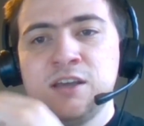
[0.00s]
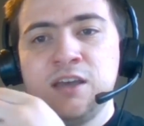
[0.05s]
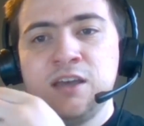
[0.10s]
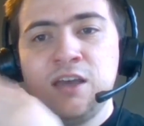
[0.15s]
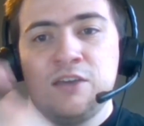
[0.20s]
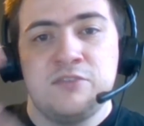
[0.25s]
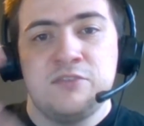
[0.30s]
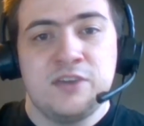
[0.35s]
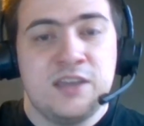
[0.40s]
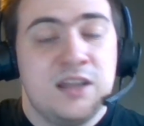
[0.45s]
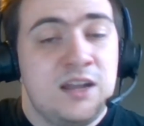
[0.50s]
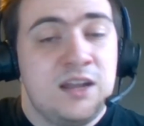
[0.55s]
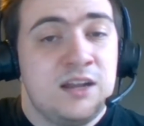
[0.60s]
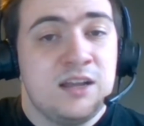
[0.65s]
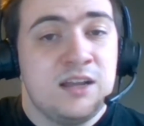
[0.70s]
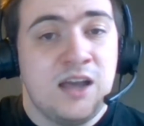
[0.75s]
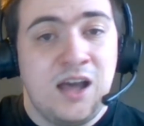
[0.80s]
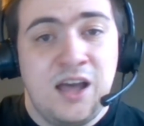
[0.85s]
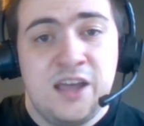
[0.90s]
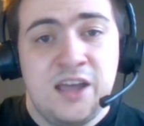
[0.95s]
if I get
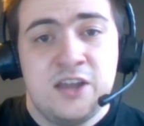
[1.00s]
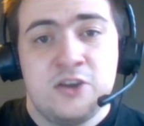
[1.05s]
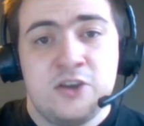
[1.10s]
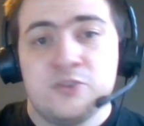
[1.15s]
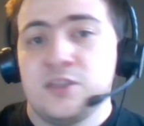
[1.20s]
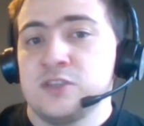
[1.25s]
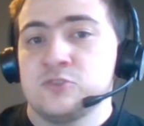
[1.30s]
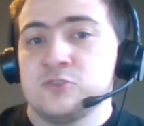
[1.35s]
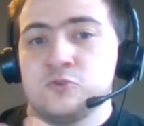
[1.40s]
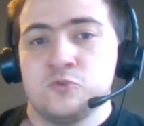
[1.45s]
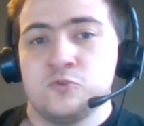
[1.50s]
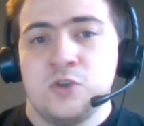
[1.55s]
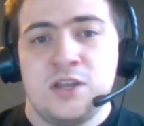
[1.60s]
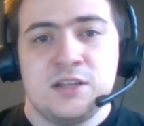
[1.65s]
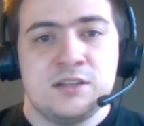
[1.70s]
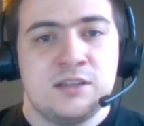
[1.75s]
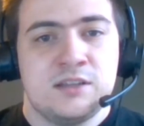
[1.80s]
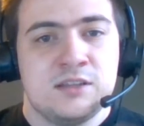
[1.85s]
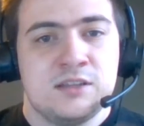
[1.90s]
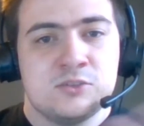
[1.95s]
any higher, that's
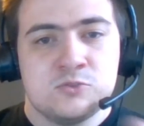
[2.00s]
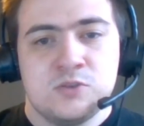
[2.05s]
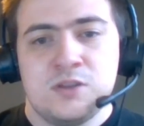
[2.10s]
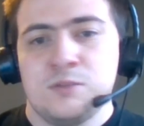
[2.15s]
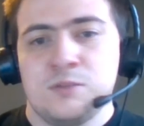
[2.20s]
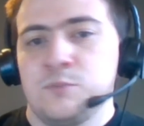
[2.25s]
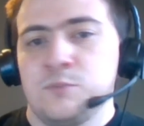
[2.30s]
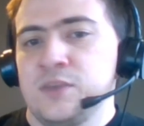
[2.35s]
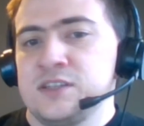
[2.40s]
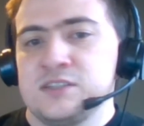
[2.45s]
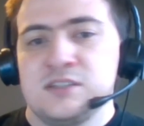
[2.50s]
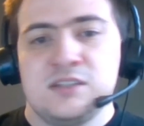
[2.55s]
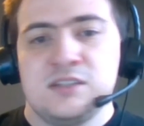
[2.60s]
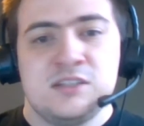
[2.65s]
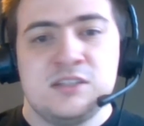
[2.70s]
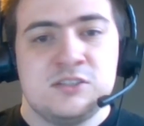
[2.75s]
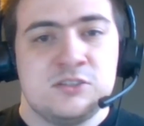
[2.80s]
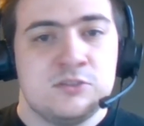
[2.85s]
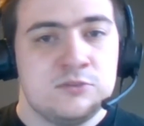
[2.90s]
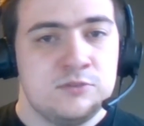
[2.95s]
great. That's great. It makes it
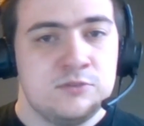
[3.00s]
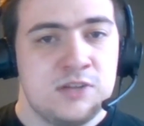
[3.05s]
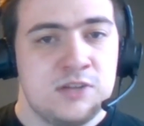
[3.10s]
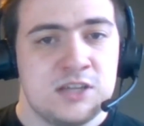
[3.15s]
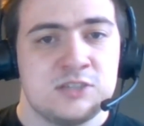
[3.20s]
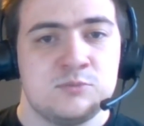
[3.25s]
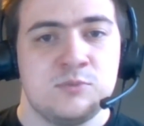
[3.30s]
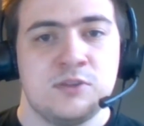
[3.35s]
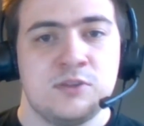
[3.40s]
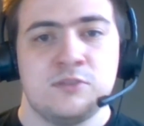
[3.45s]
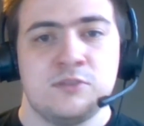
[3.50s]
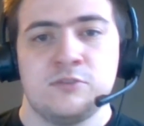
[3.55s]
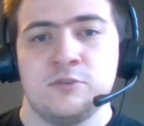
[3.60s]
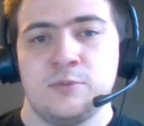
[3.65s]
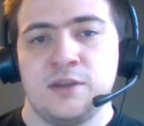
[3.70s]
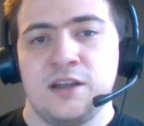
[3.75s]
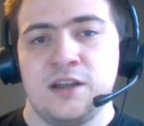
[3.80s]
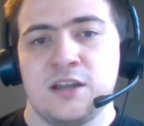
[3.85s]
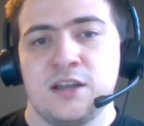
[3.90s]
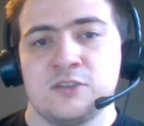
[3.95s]
easier next month for
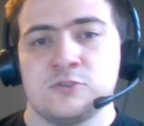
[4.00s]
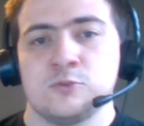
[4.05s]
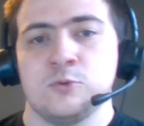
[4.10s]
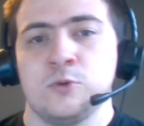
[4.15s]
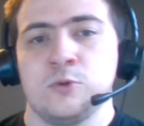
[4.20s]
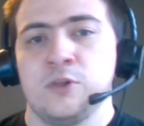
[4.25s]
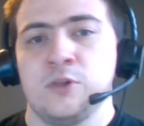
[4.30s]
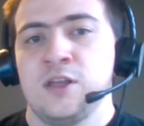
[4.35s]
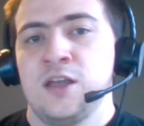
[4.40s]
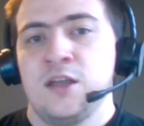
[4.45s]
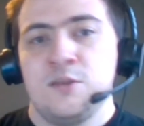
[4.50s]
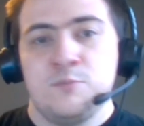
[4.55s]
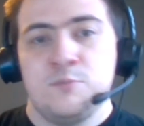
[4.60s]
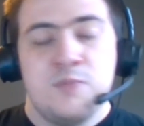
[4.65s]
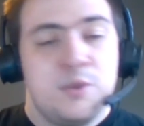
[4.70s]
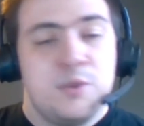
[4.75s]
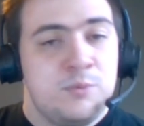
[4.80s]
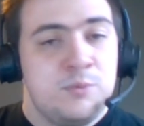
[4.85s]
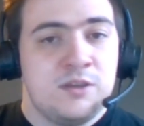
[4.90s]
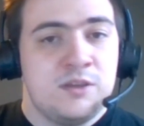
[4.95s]
my next goal.
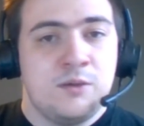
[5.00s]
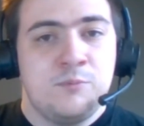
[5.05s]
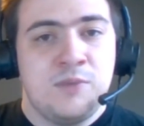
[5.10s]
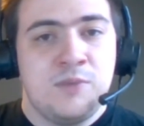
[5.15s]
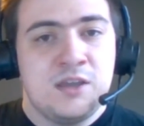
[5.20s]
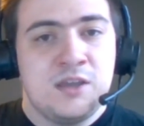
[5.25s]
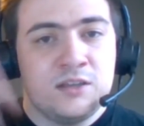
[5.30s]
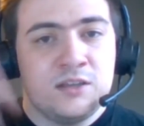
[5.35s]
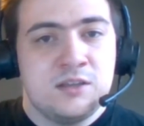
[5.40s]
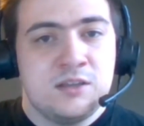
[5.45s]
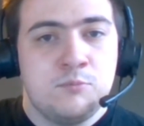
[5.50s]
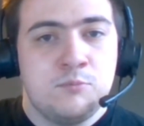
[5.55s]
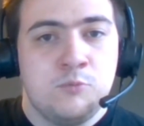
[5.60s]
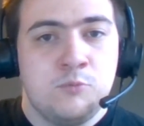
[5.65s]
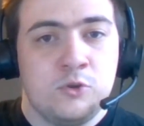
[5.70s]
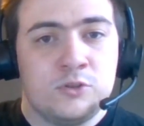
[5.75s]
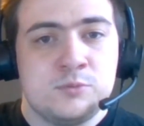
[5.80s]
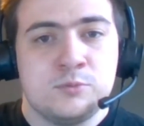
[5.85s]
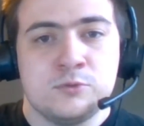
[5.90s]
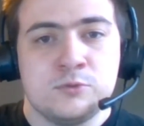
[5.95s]
Maybe I make
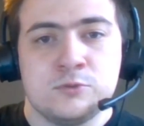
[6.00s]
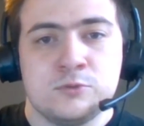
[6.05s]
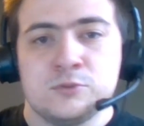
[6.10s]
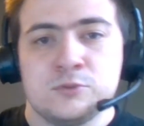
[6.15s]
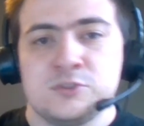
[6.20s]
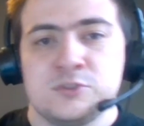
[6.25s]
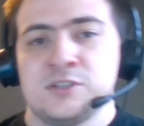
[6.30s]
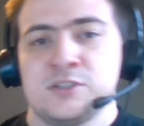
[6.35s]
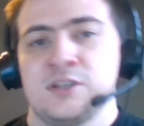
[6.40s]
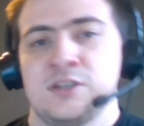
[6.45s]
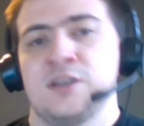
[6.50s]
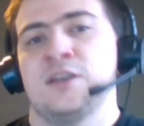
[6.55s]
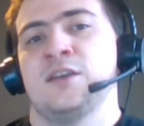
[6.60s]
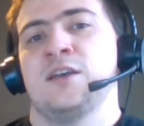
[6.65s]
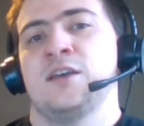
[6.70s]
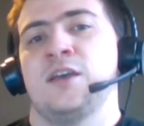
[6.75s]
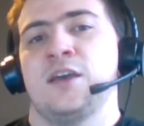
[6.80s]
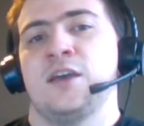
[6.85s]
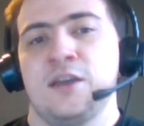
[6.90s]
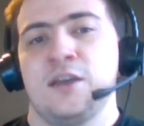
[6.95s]
multiple goals.
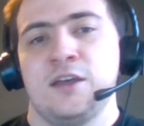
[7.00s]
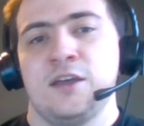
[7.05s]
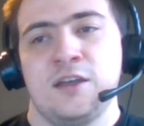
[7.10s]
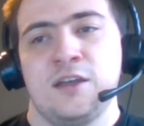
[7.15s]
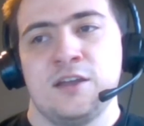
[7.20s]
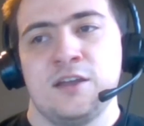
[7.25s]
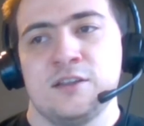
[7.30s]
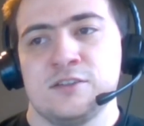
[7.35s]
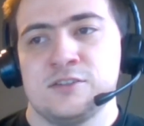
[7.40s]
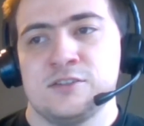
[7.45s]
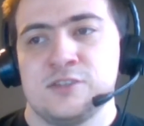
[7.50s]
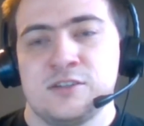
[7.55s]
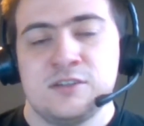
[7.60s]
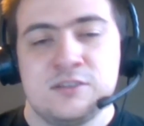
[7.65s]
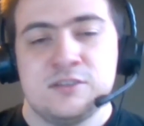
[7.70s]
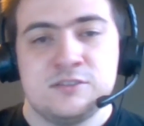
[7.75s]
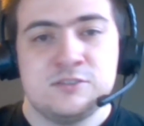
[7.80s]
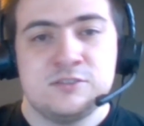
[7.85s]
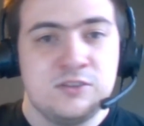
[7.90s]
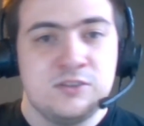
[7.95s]
And
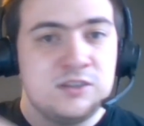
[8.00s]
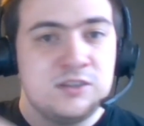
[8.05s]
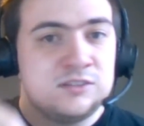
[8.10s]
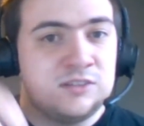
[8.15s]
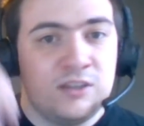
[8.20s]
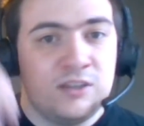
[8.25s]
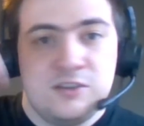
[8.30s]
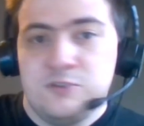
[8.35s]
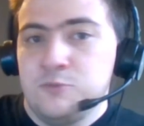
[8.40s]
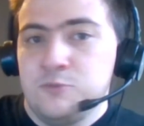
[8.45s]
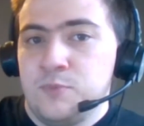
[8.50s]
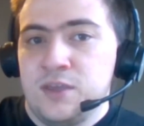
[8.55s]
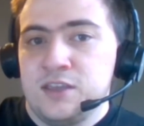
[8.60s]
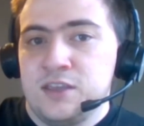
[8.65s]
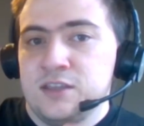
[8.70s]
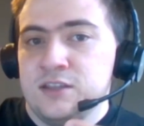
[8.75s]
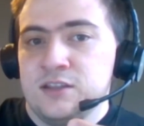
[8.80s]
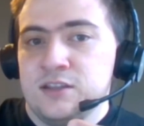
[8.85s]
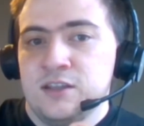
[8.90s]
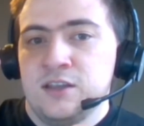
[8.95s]
so like say you make
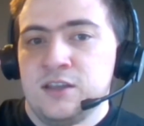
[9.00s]
it,